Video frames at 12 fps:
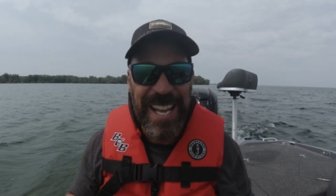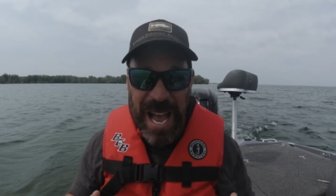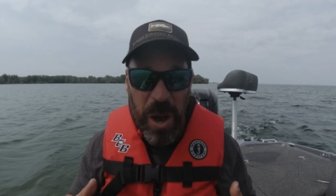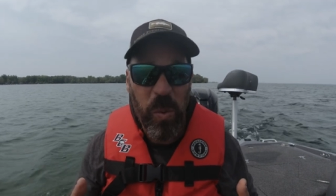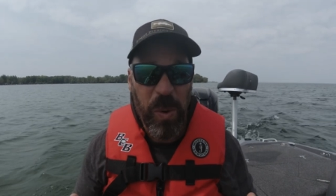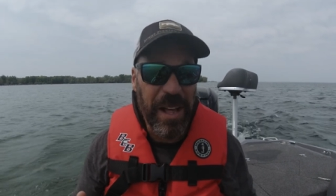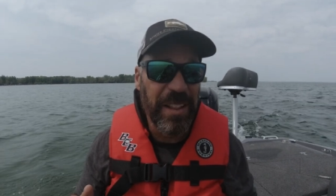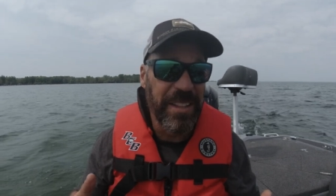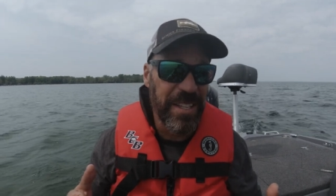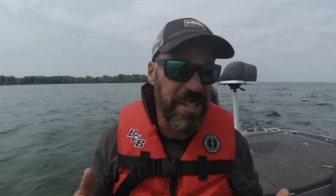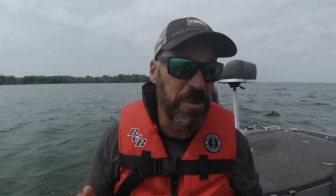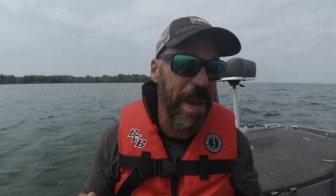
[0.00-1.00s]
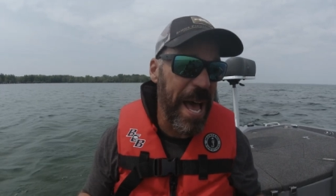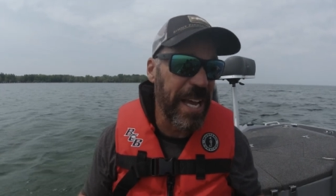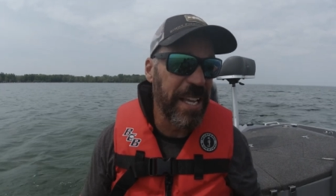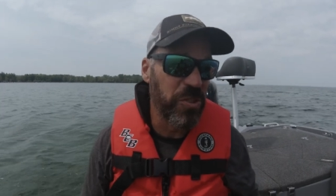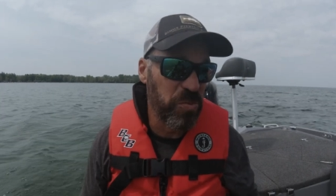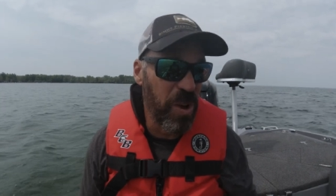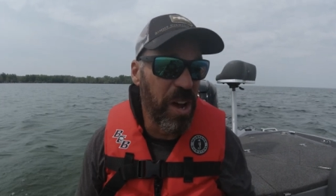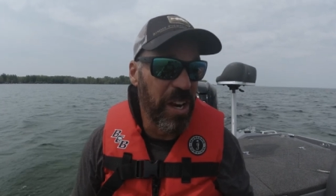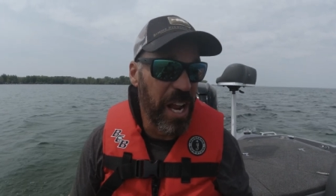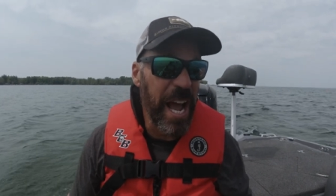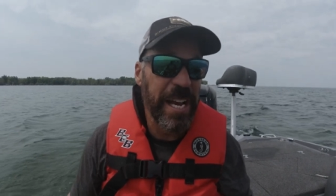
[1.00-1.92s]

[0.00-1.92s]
how well does this package run?